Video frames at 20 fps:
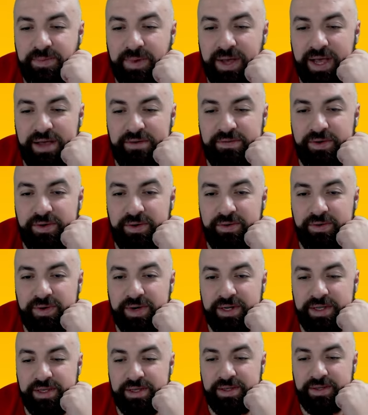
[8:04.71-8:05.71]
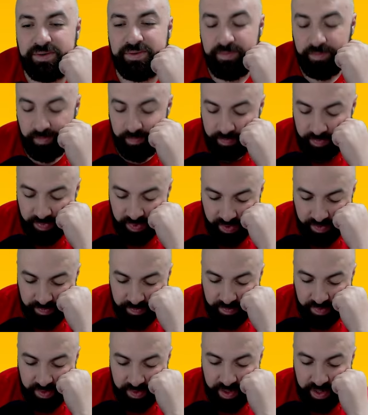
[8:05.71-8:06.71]
I have her already.
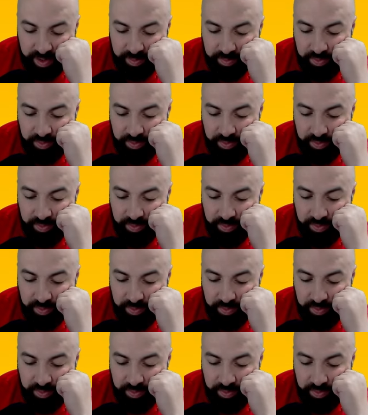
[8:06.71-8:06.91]
I